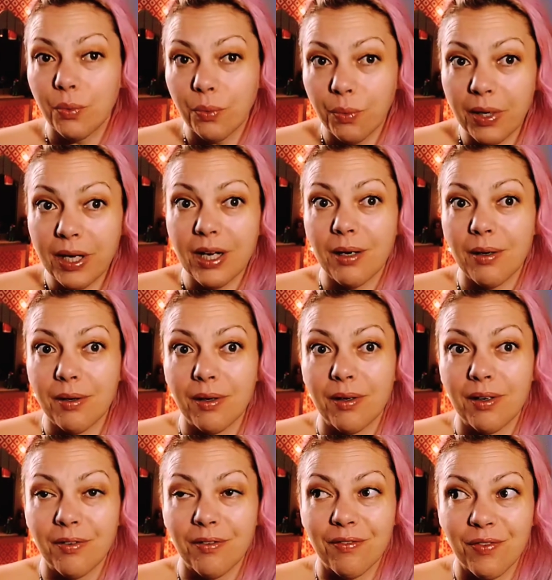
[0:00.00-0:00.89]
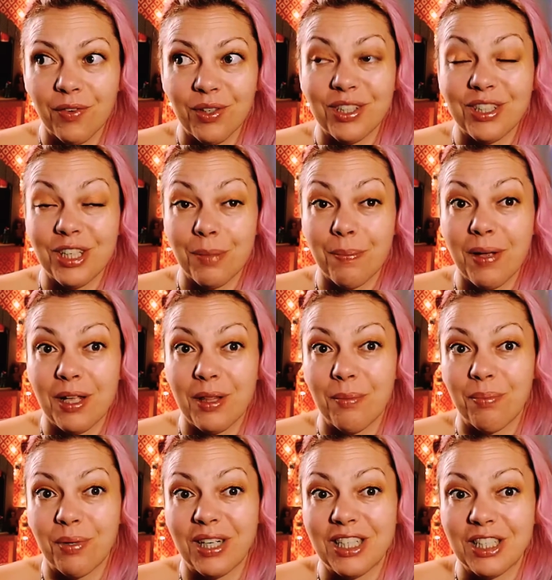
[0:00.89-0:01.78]
We are forced to pay the
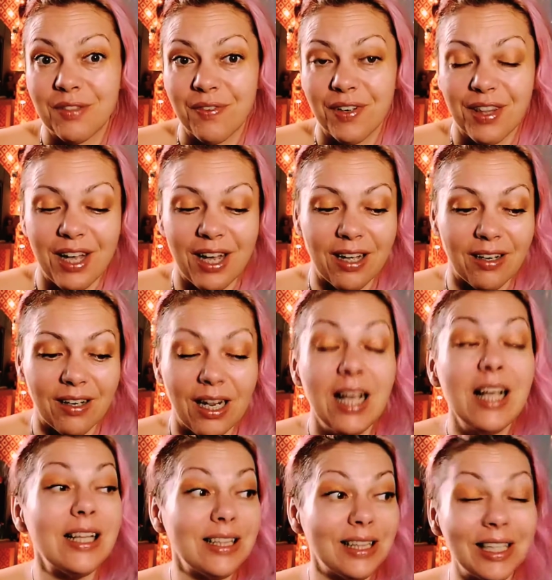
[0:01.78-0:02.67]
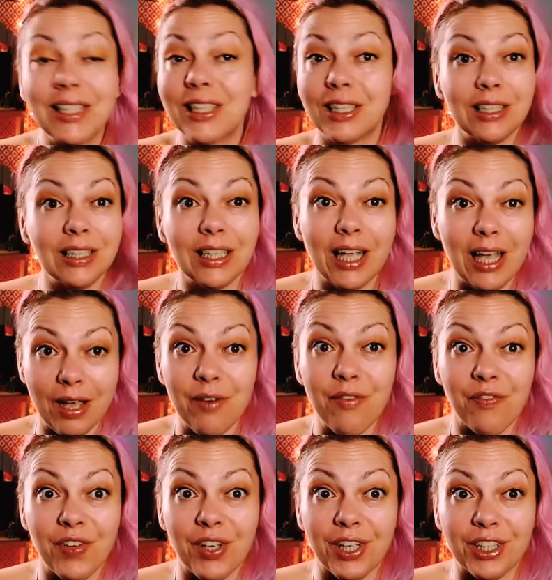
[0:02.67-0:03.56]
price for that. Literally
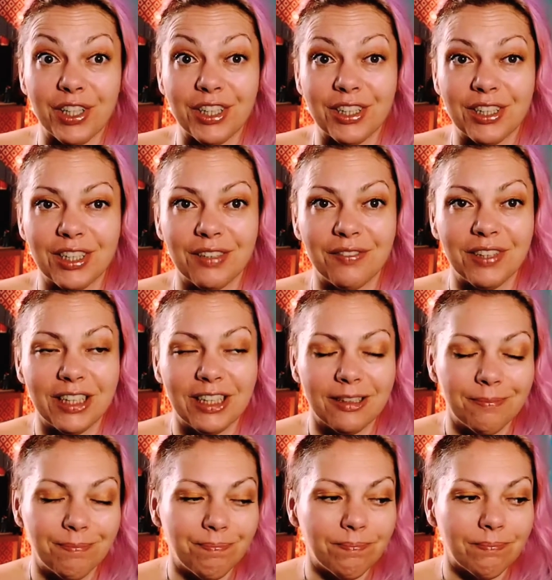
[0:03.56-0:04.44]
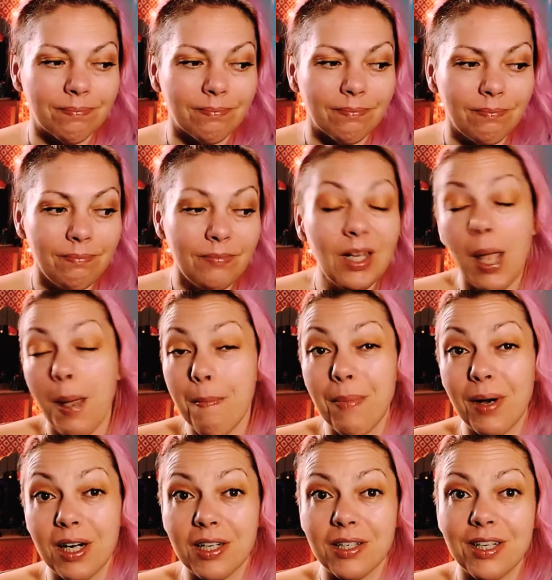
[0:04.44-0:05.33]
and figuratively.
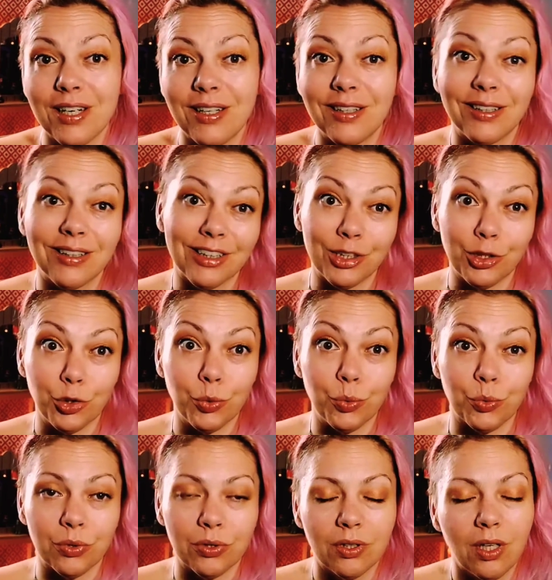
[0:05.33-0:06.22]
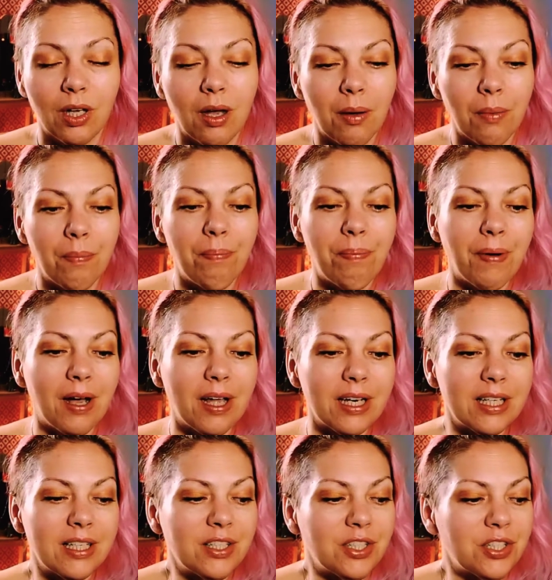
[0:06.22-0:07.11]
Monetarily too.
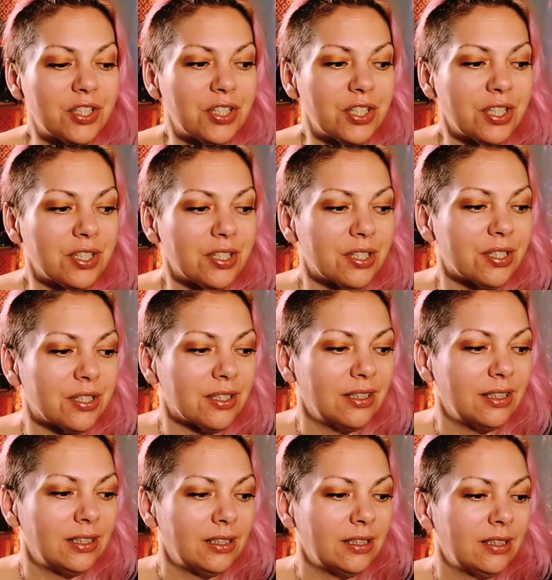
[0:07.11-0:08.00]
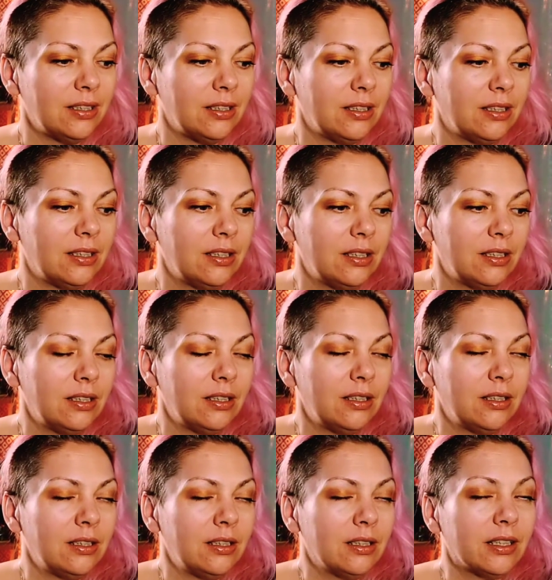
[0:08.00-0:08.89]
But it's just,
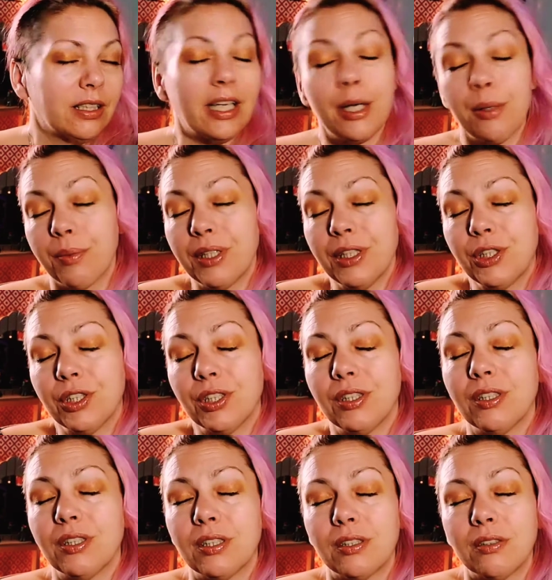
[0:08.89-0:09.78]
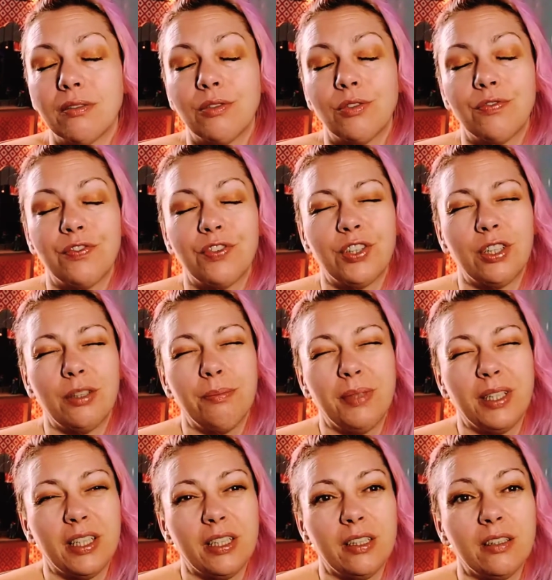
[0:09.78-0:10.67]
can we just, for a
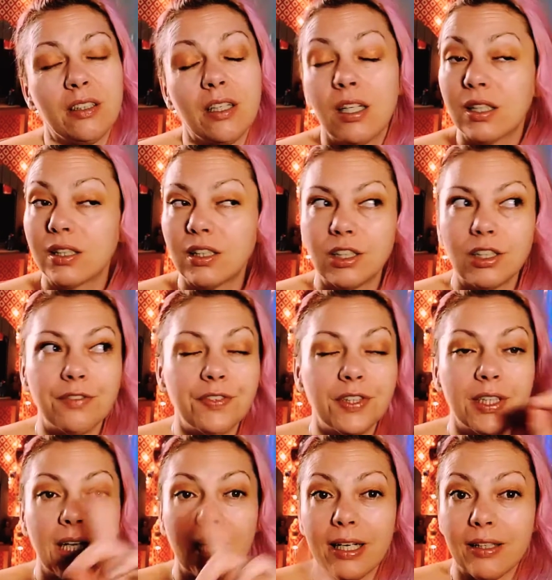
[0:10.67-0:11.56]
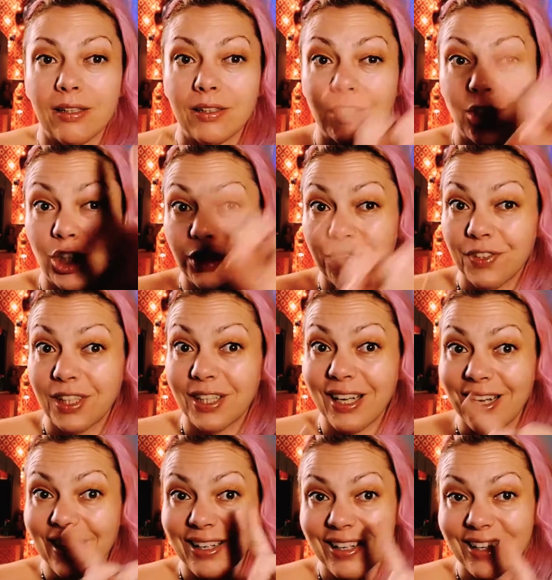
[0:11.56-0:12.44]
minute, just for a day,
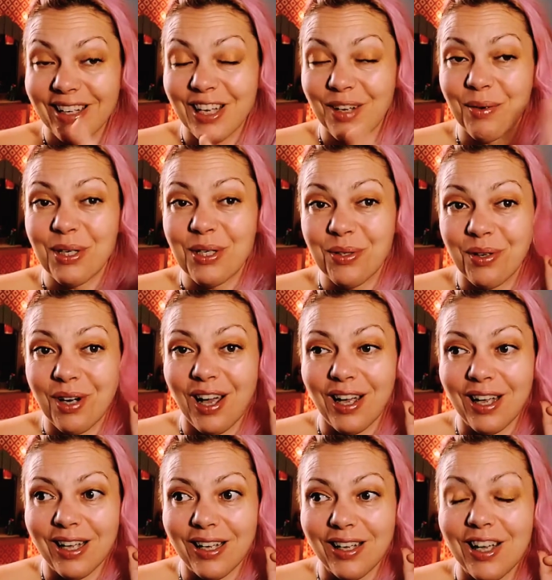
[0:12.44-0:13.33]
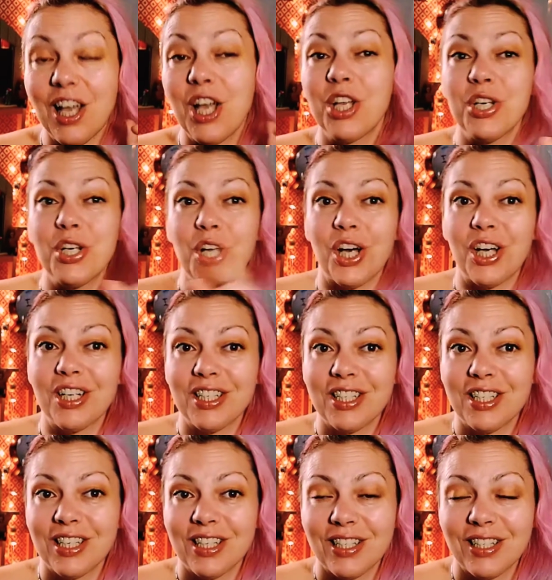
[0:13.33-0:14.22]
can we try
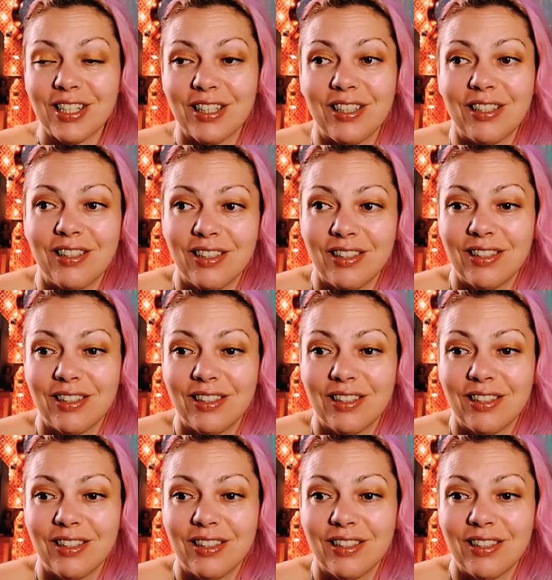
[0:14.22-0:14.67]
not to